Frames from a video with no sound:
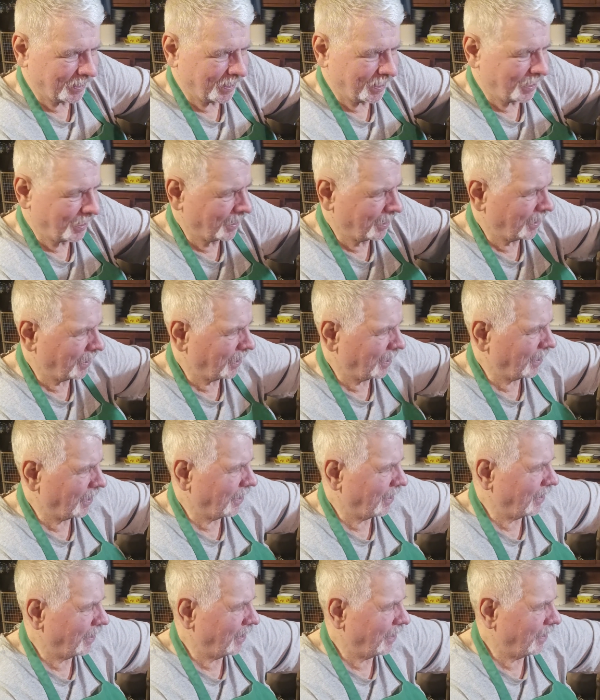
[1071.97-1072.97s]

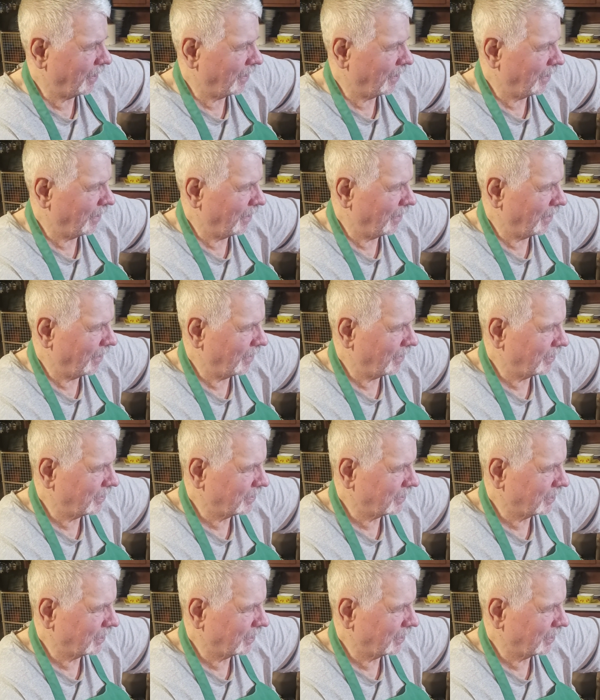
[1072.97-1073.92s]
(no one is talking)